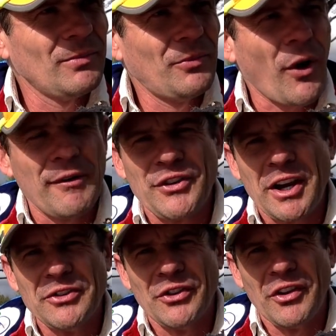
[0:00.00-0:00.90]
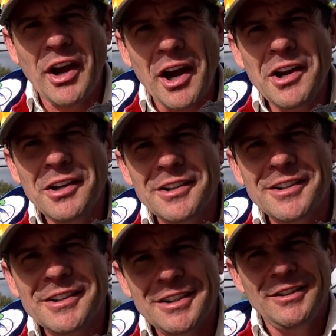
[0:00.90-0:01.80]
5 seconds of the day,
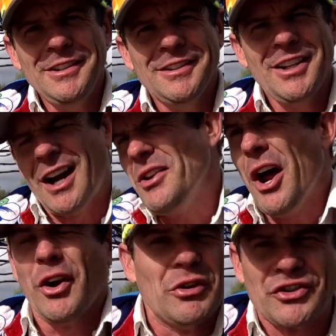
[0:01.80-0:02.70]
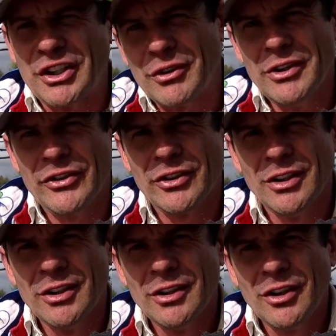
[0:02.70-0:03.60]
you know, no, I don't use steroids.
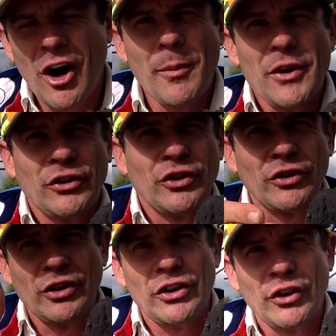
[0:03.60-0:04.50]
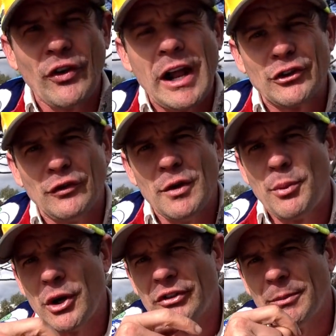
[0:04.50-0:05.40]
Oh, but there's a surveillance of you
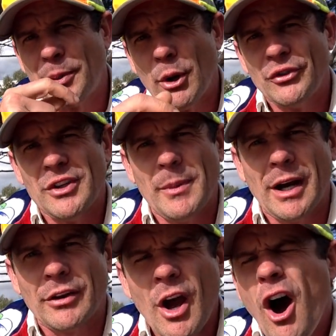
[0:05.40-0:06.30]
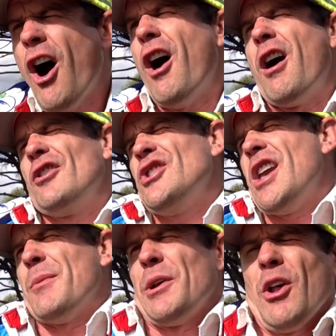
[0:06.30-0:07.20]
putting some pills in your mouth. Oh,
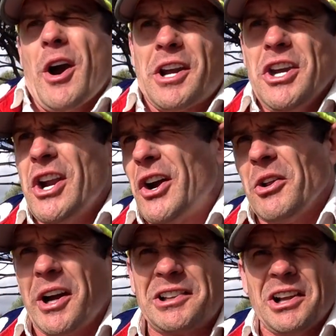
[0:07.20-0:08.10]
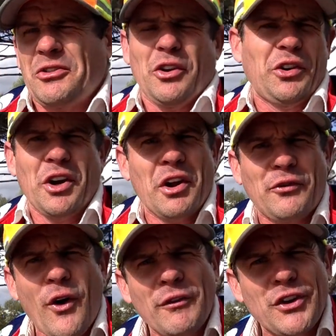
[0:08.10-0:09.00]
yeah, but like, you know, like, so that's like something like
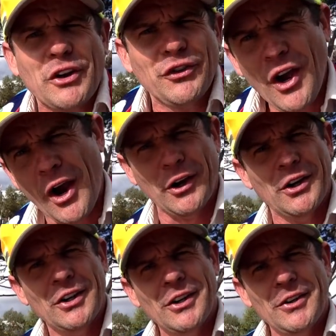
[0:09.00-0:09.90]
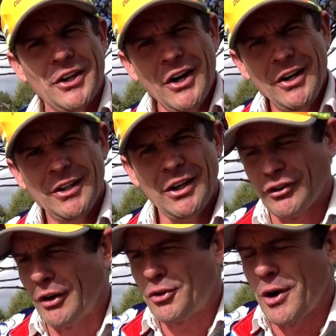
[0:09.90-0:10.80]
5 seconds a day. You know? It's
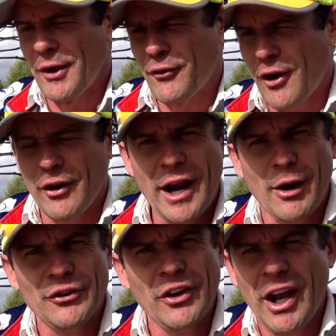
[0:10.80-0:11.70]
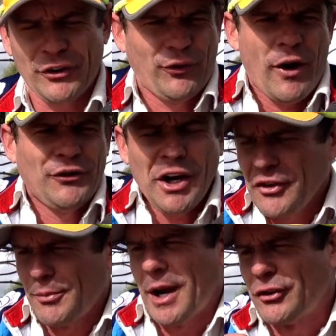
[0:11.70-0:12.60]
like 24 hours in the day. It's 5
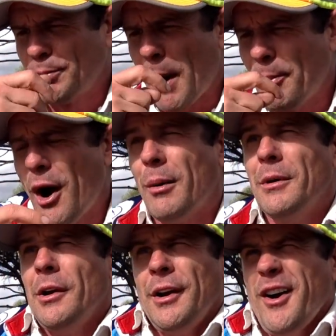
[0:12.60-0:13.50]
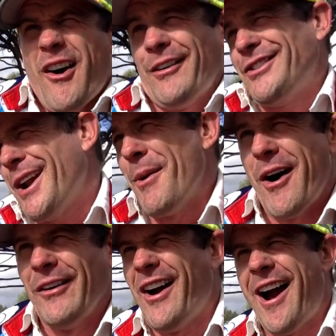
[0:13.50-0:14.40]
seconds, mate. Just pop, pop. Oh, just come
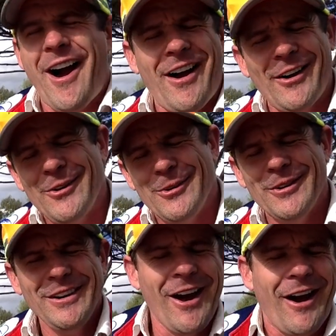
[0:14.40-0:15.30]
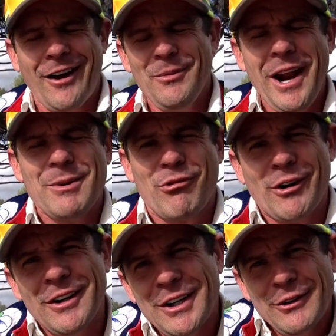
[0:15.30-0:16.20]
on. No, natty,
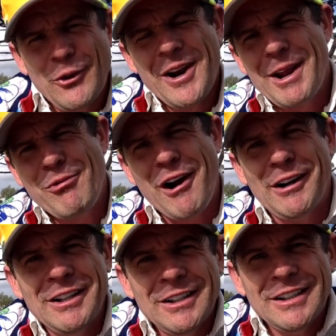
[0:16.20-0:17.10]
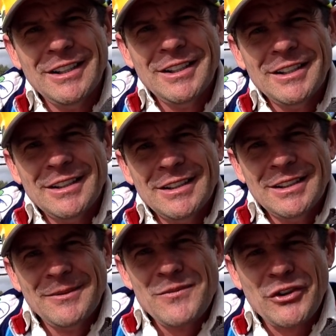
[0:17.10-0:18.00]
bro. Full natty, bro.
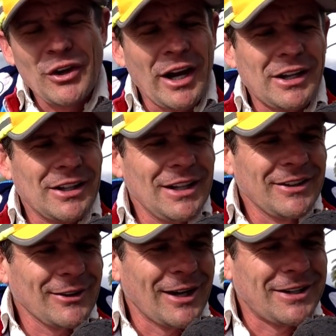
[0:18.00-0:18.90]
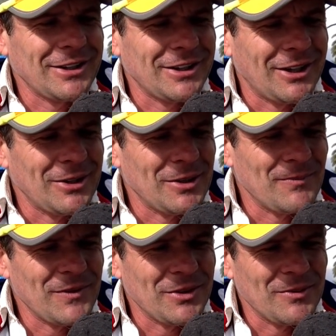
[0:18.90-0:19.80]
It's like you know,
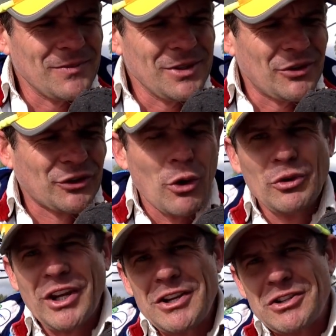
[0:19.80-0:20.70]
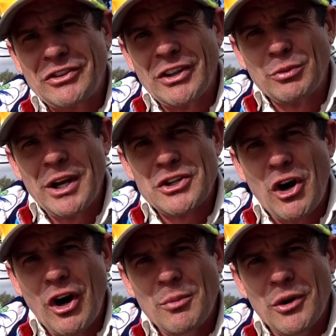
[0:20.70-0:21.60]
your school teacher says, where's your
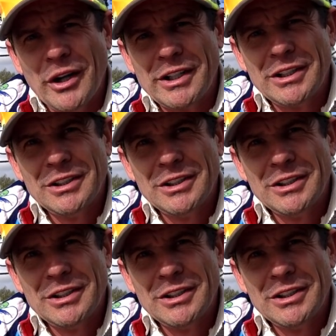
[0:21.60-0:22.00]
homework?